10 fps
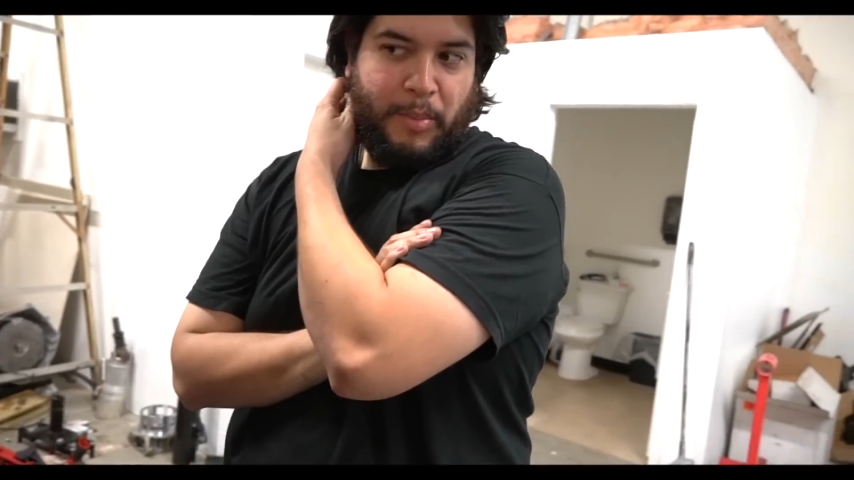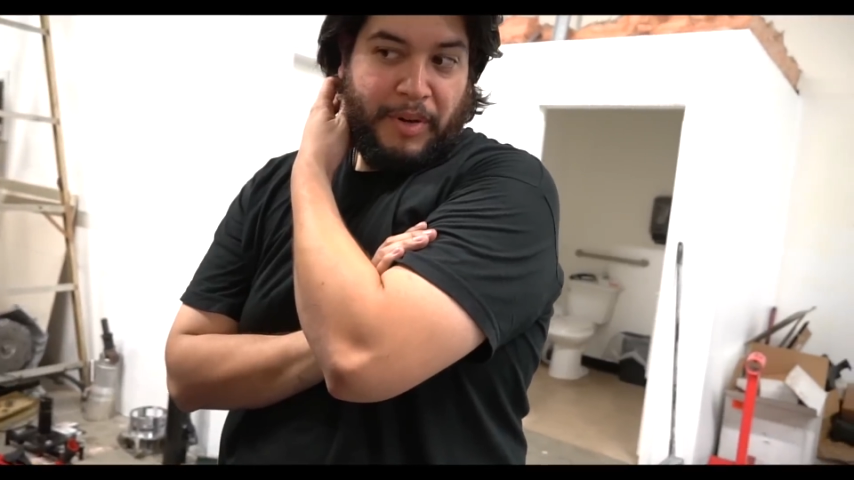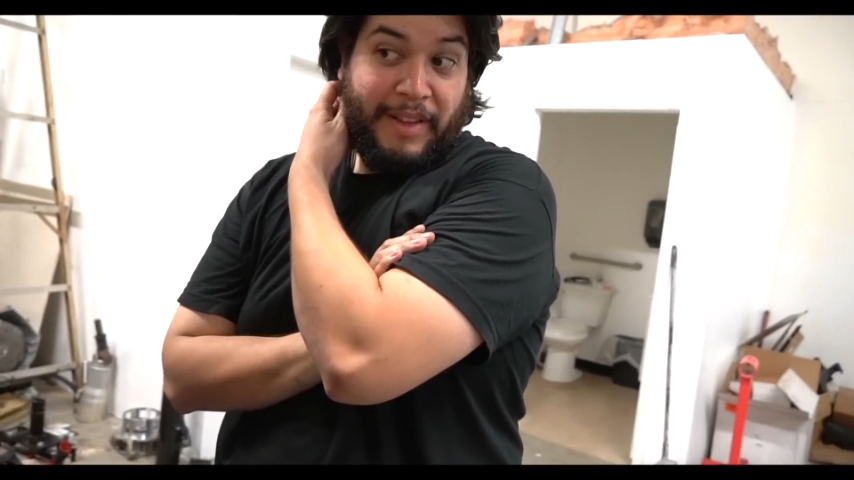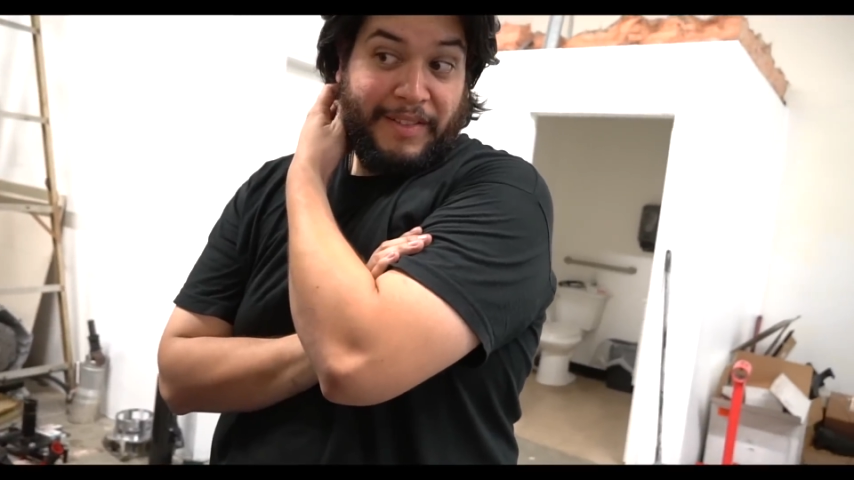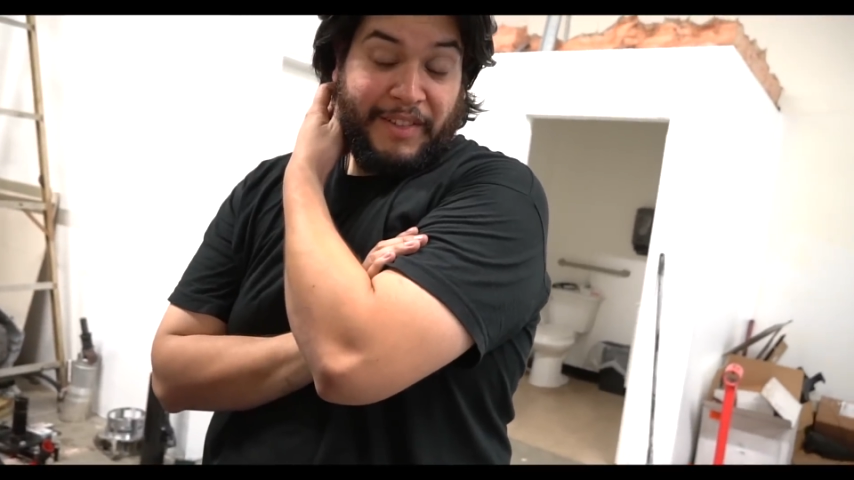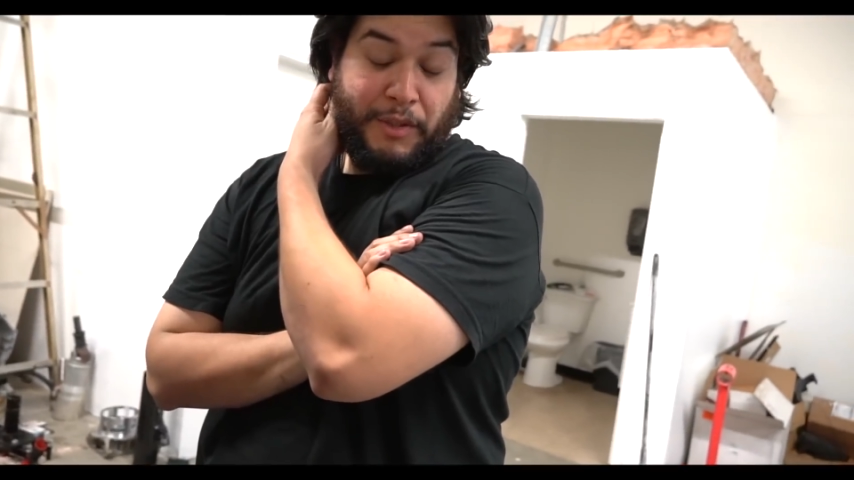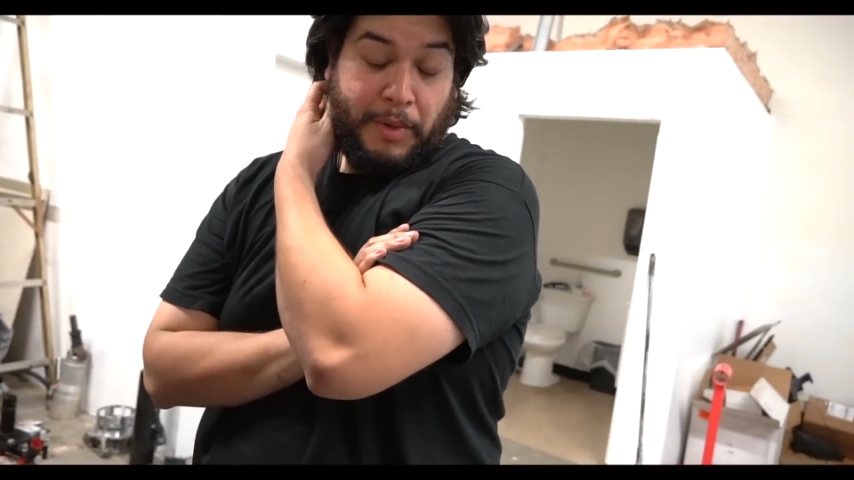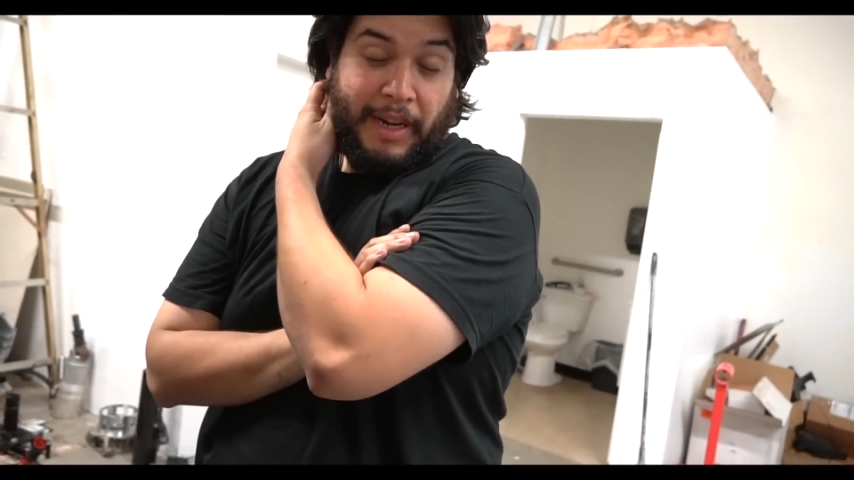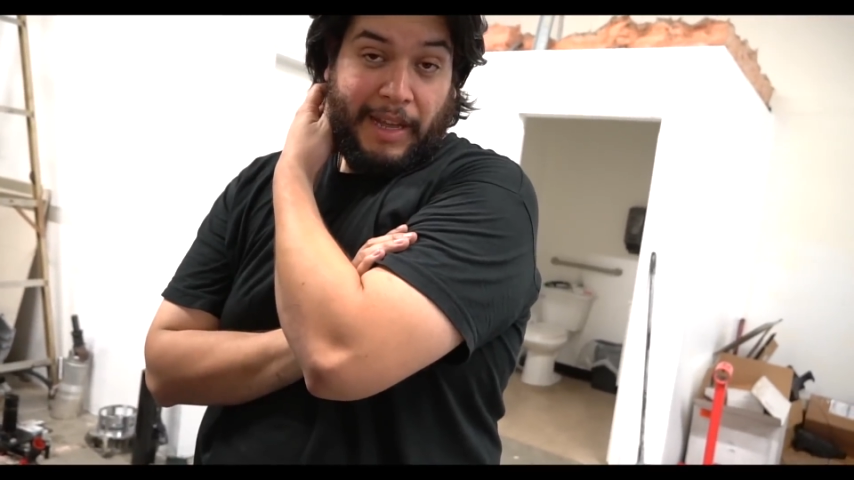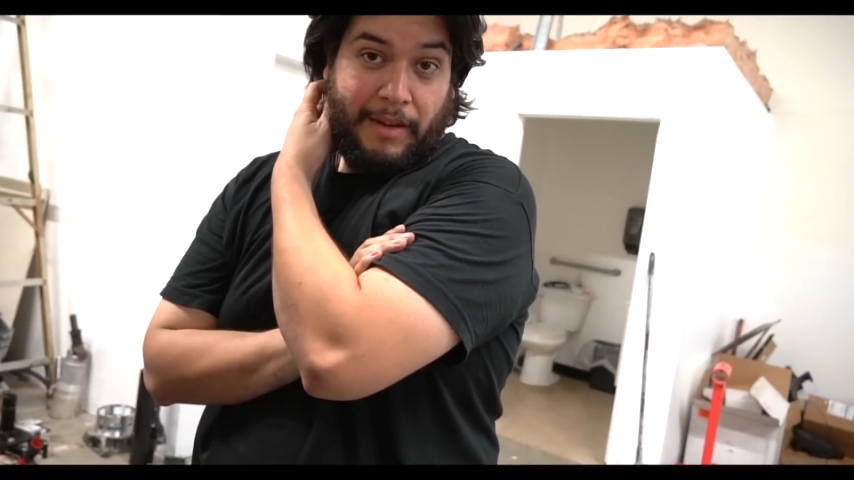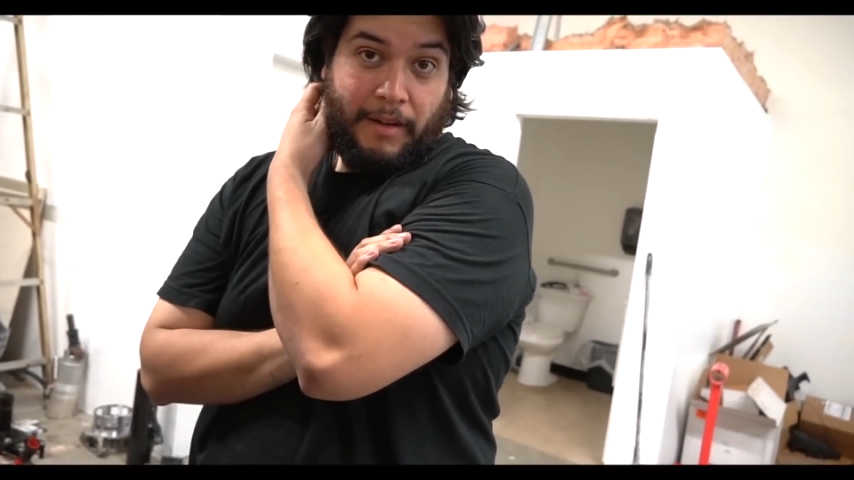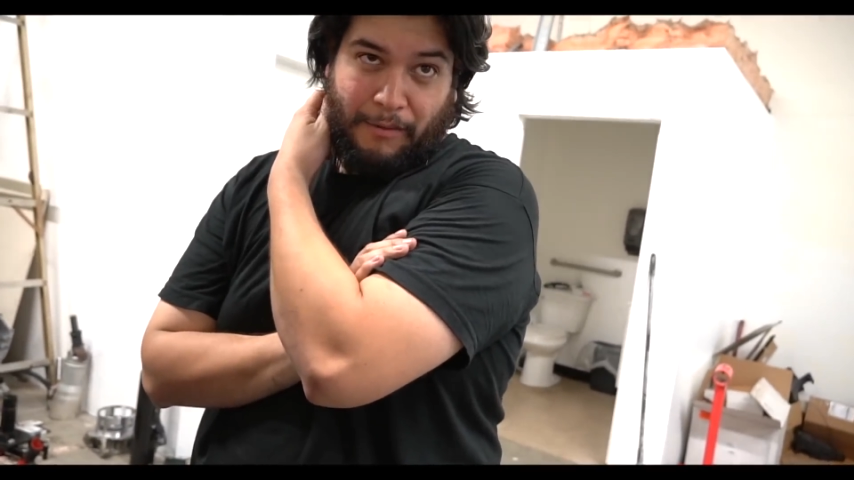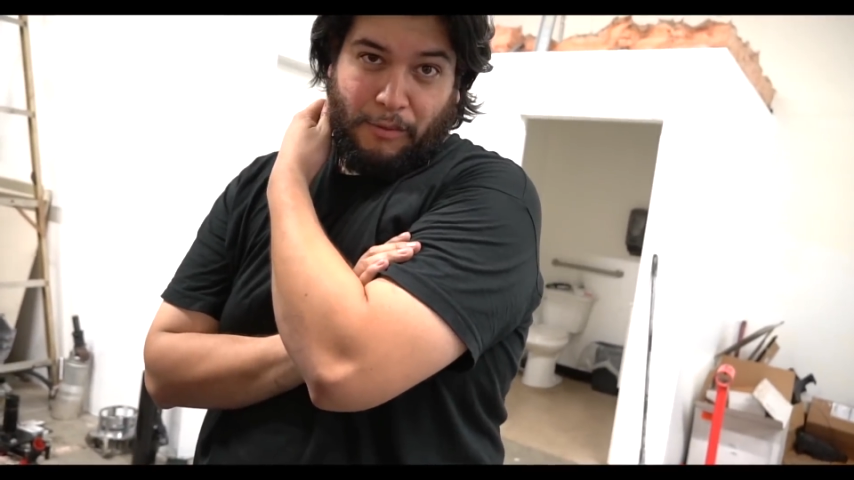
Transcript: putting the 6.2 together.